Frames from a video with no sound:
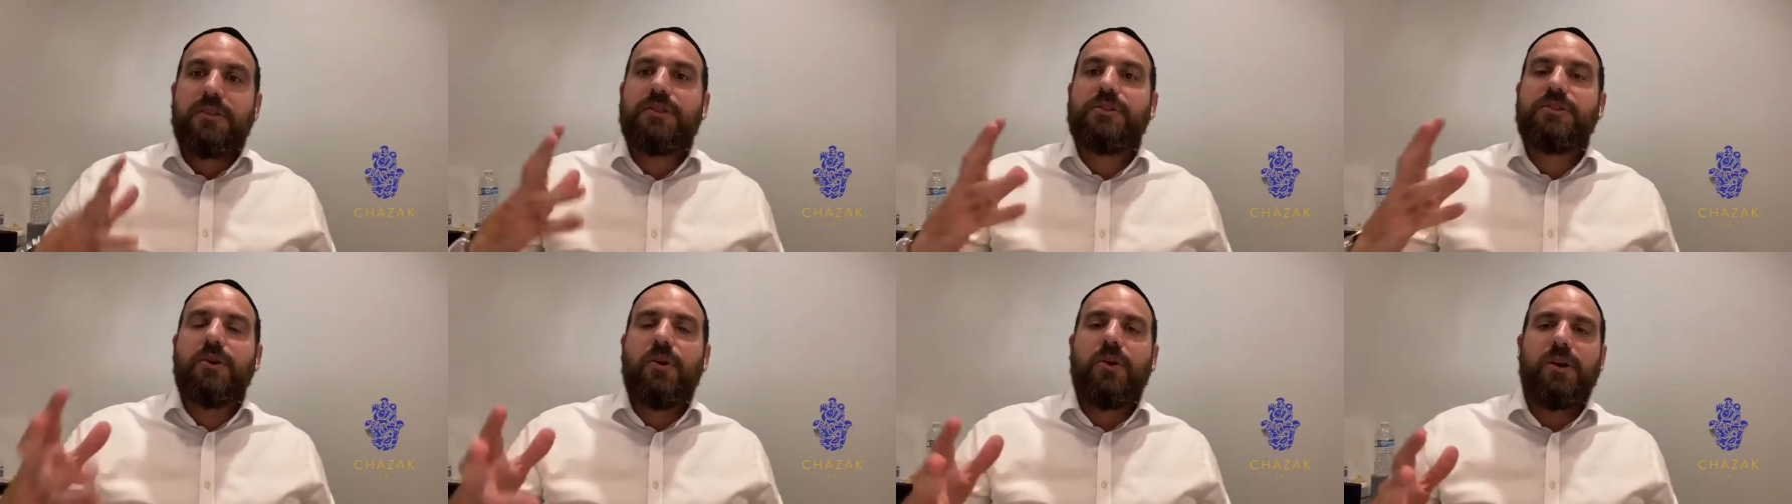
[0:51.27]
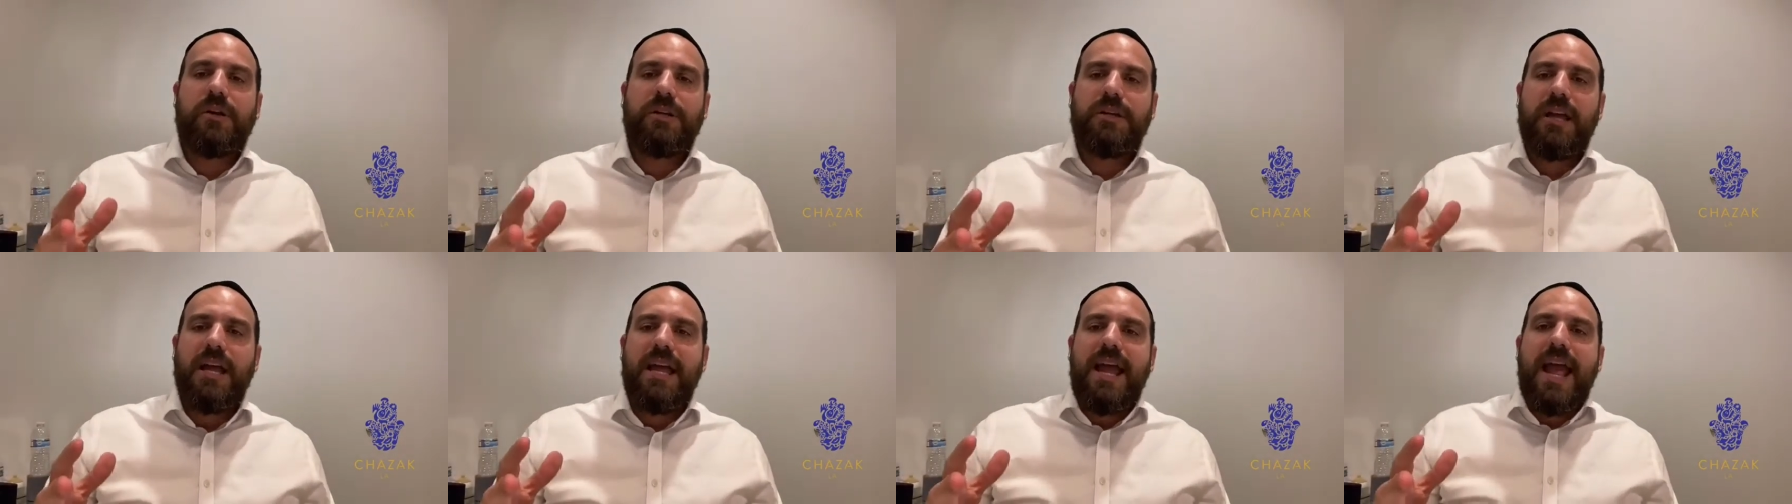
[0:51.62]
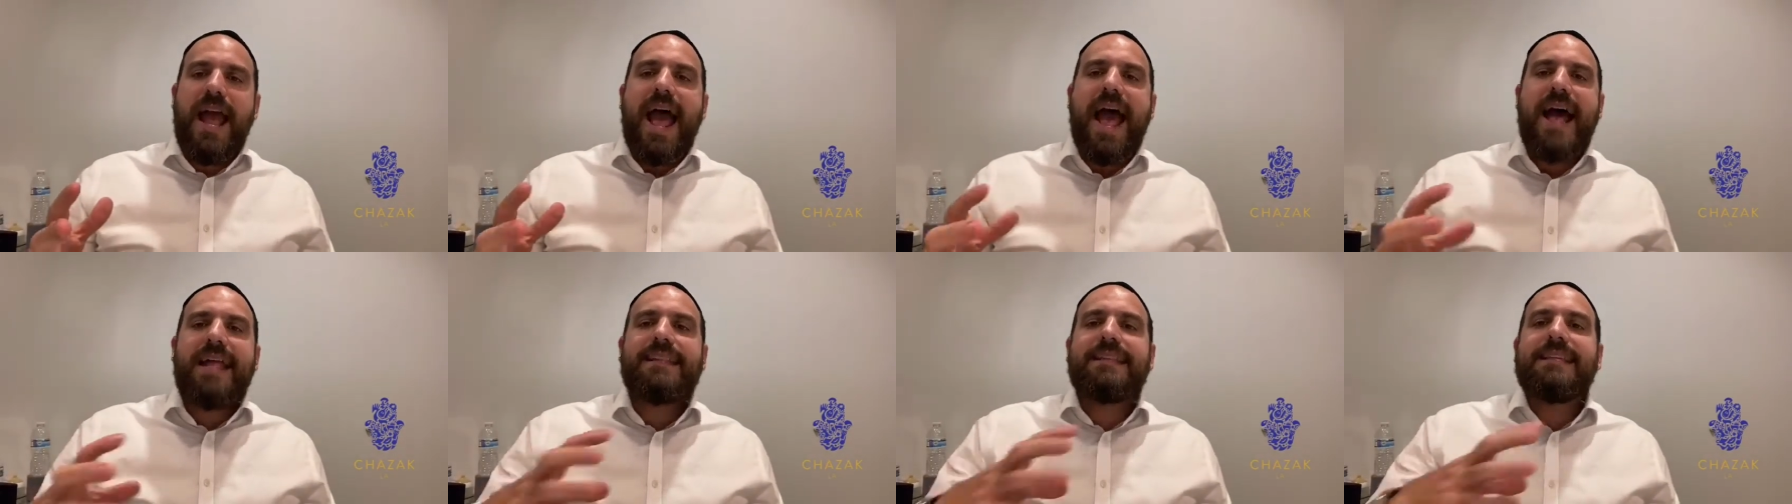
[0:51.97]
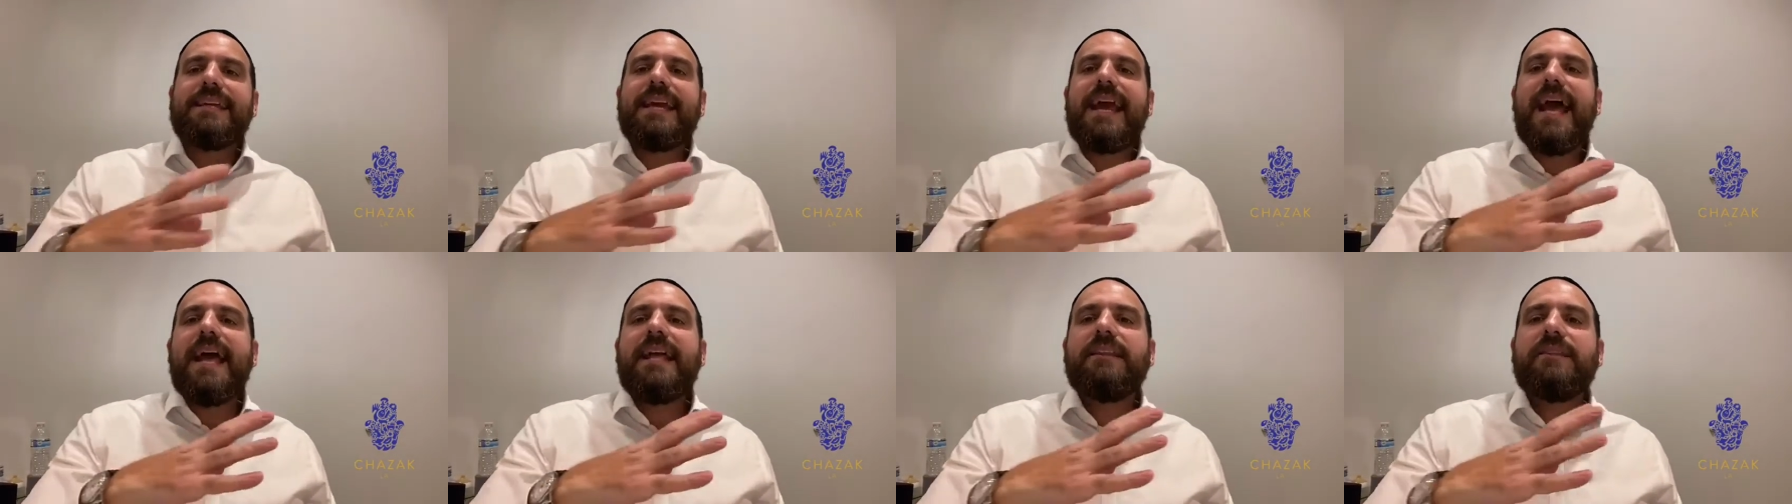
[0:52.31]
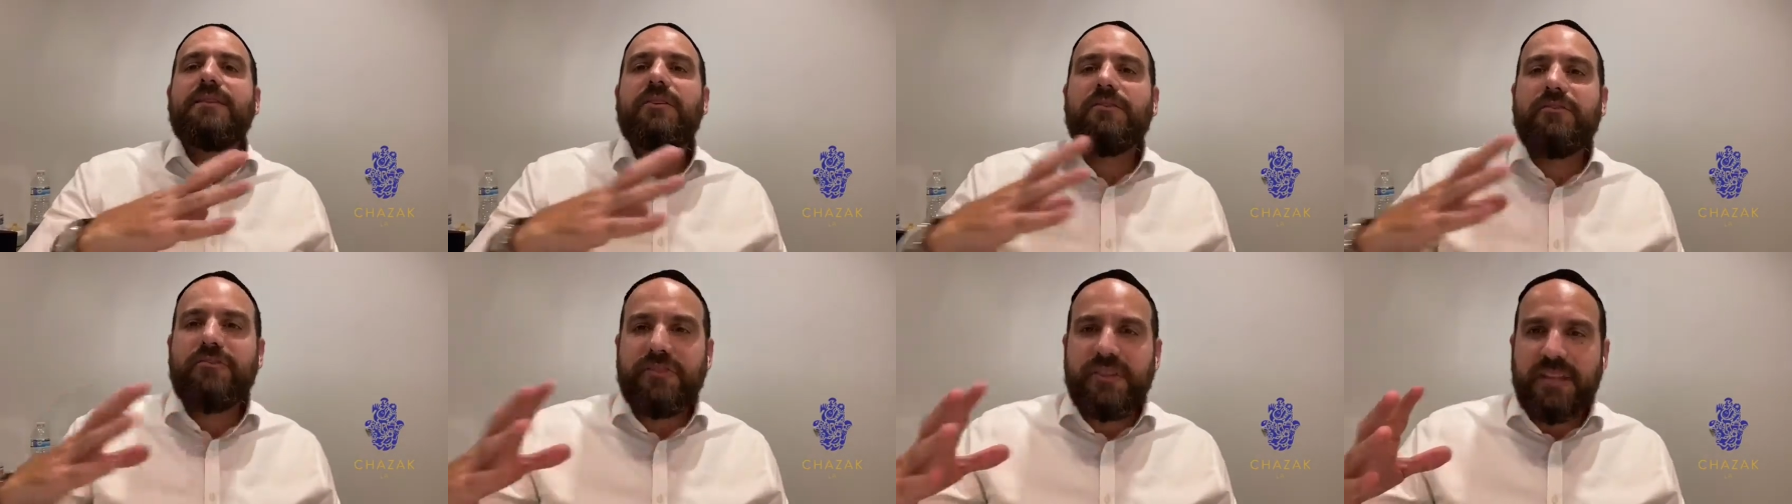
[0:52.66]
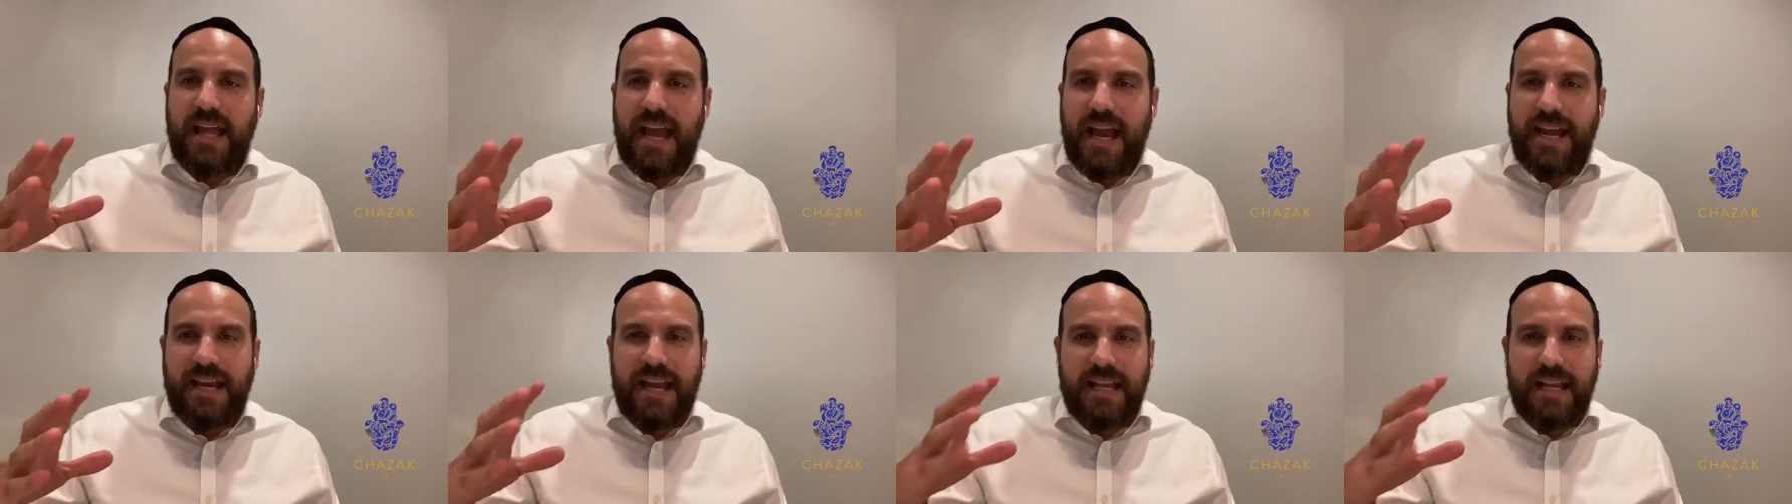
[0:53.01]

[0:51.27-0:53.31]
dawn at the end of night,